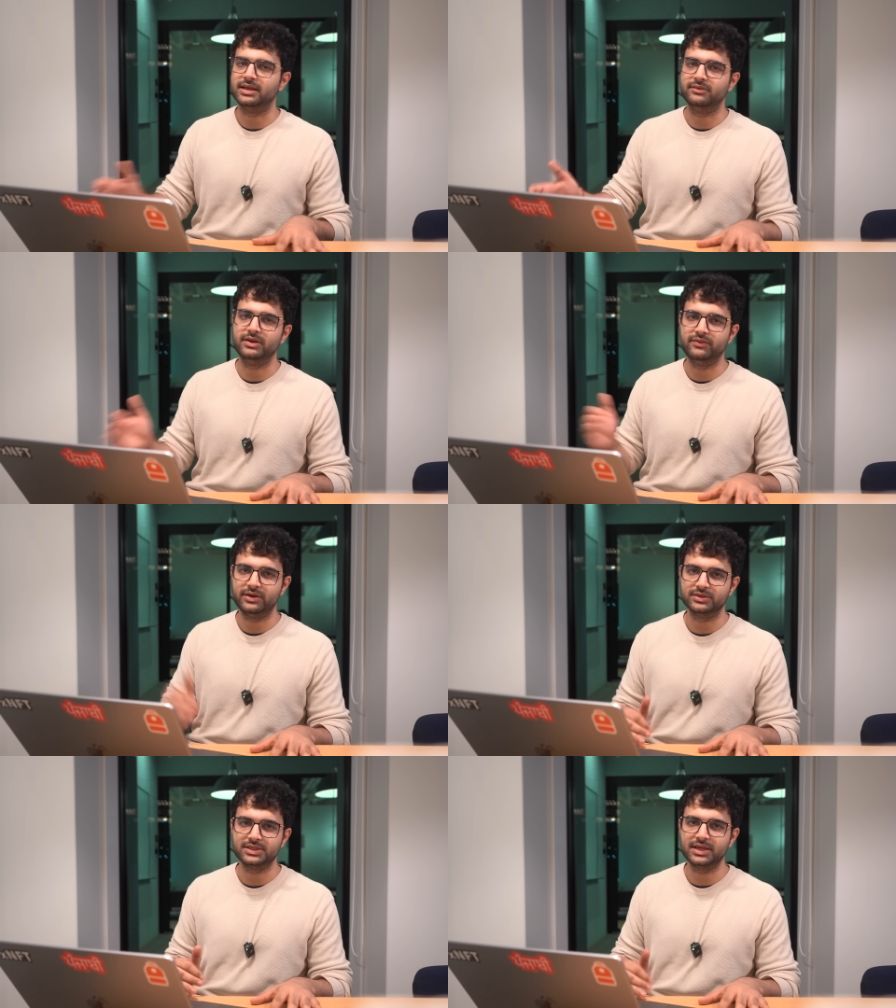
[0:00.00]
then feel free
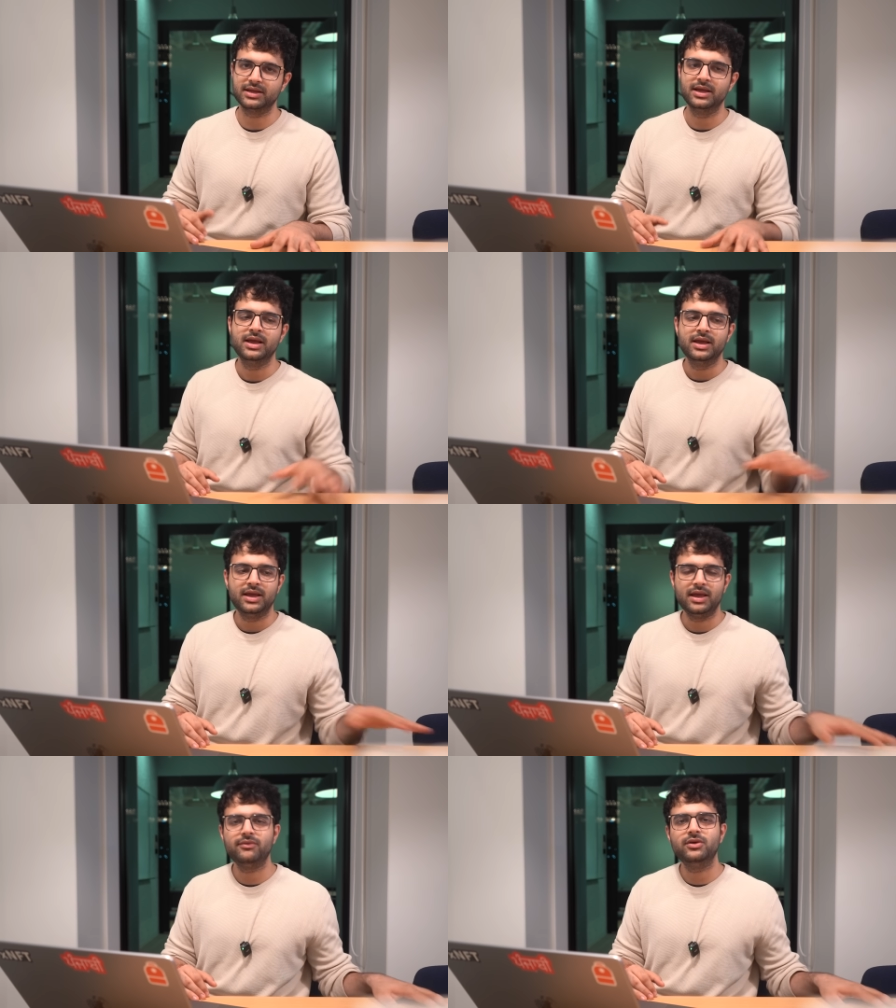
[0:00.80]
to stick.
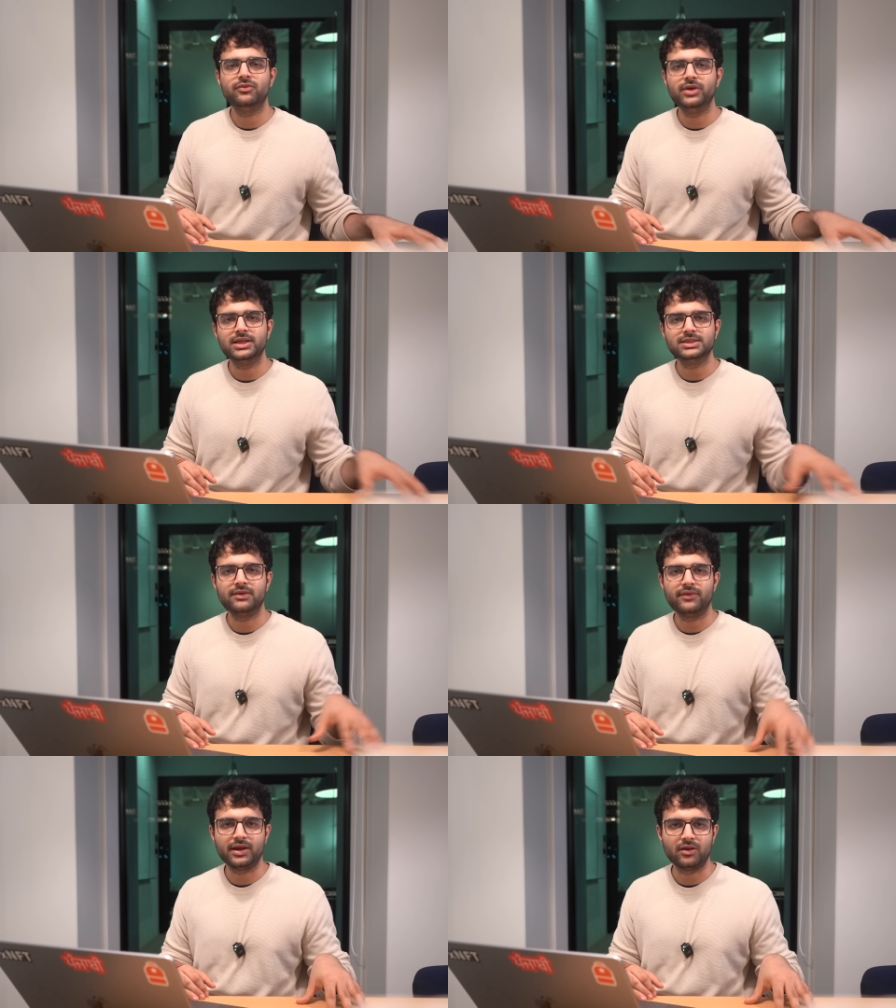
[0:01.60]
If you feel this will
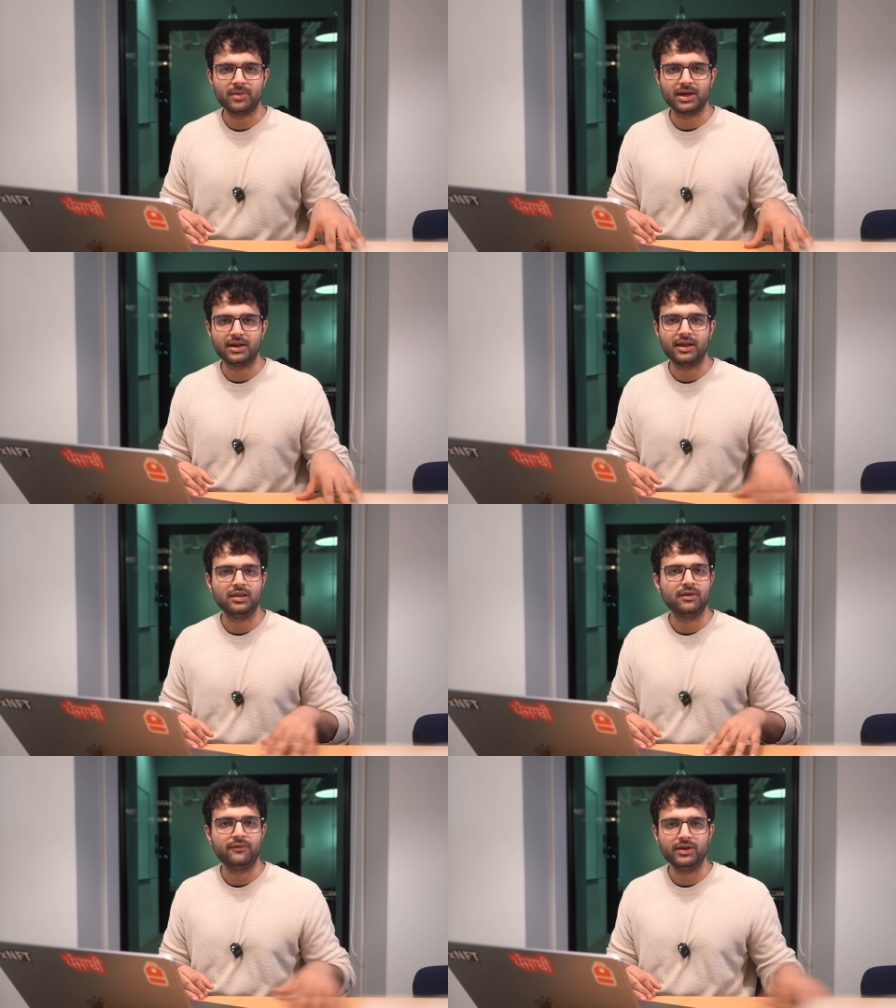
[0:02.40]
affect your mental
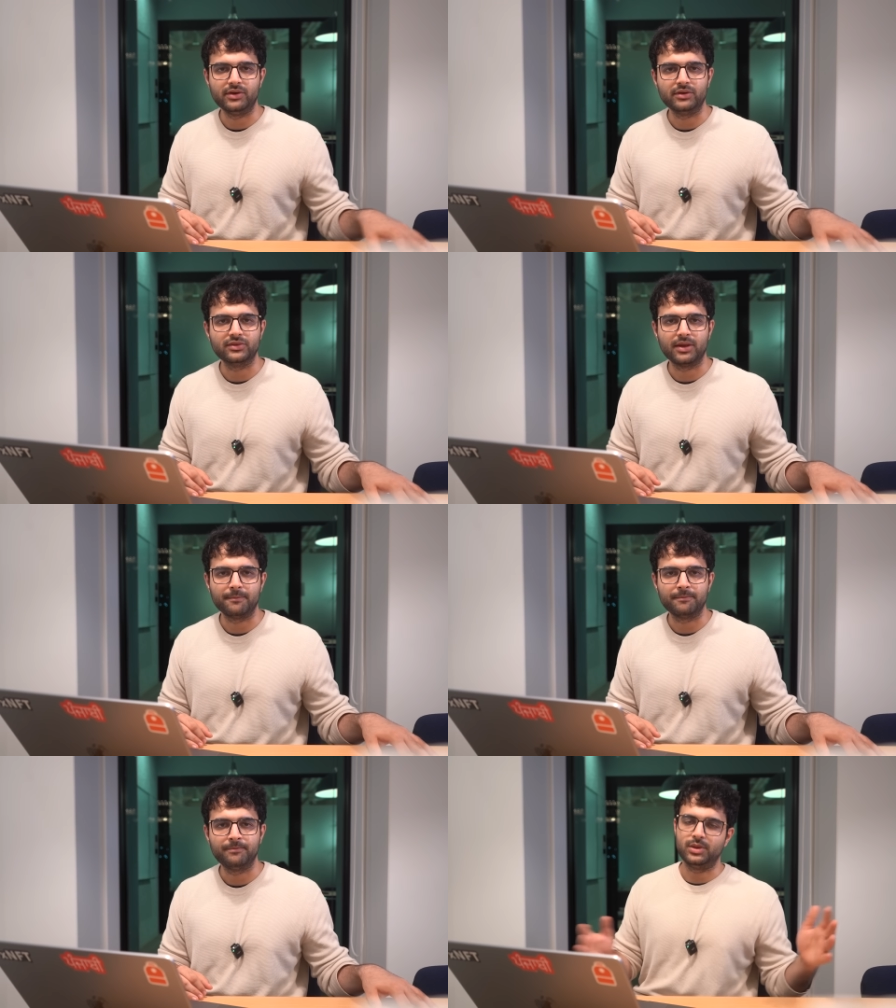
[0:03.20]
health, feel free to skip.
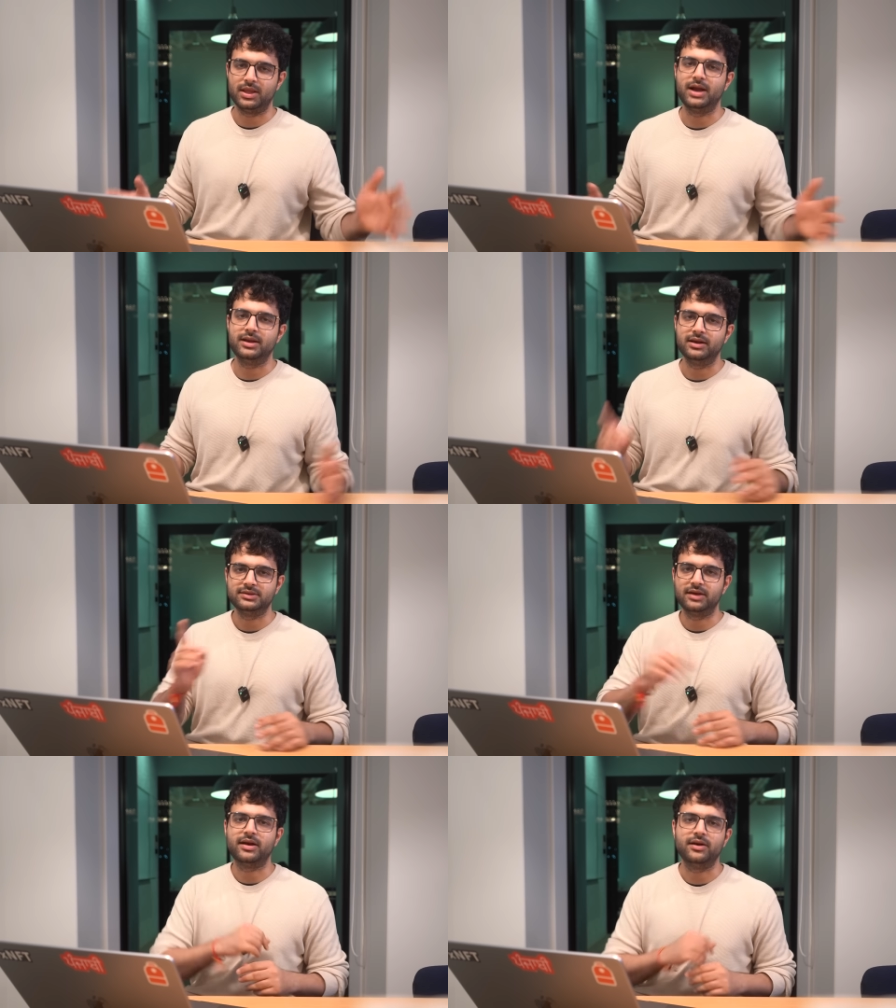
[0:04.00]
With that, let's
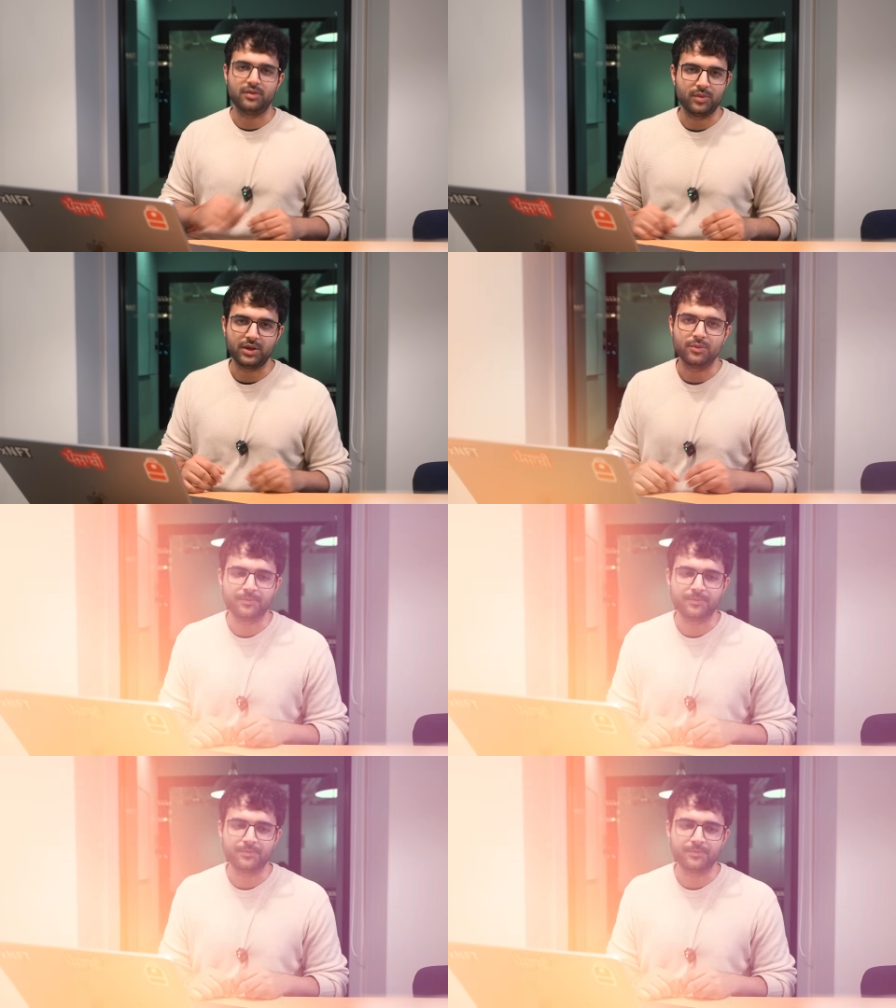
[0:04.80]
get right into the video.